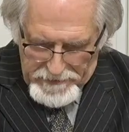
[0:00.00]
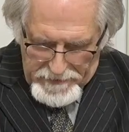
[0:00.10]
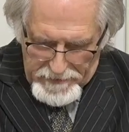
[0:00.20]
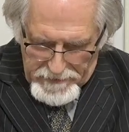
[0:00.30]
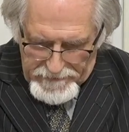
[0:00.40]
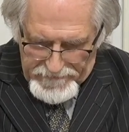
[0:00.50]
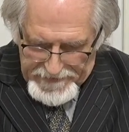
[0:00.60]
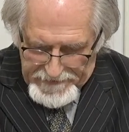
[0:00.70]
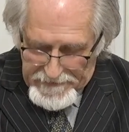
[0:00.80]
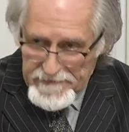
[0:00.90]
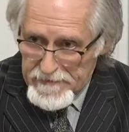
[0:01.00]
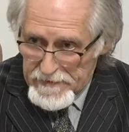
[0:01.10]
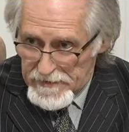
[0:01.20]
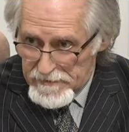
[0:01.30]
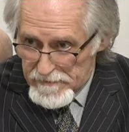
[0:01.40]
garden visits, and
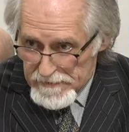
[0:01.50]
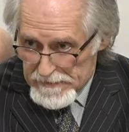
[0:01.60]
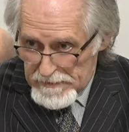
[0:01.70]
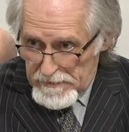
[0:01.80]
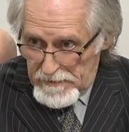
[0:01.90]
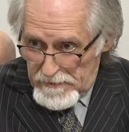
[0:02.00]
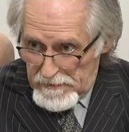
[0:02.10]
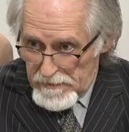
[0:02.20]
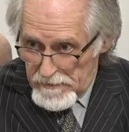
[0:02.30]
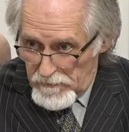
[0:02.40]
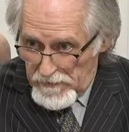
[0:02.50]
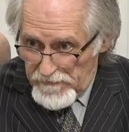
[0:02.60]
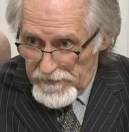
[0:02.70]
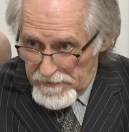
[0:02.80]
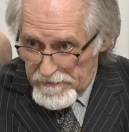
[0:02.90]
again,
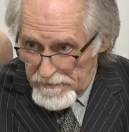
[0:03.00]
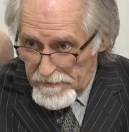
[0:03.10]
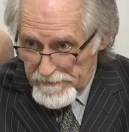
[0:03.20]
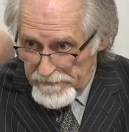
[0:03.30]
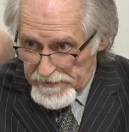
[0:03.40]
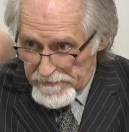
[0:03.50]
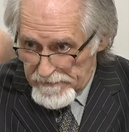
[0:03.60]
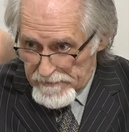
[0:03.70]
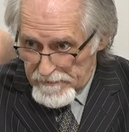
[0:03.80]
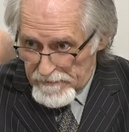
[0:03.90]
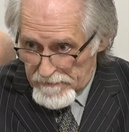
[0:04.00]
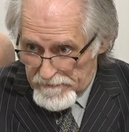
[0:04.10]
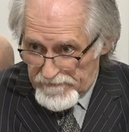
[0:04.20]
we've heard a lot about garden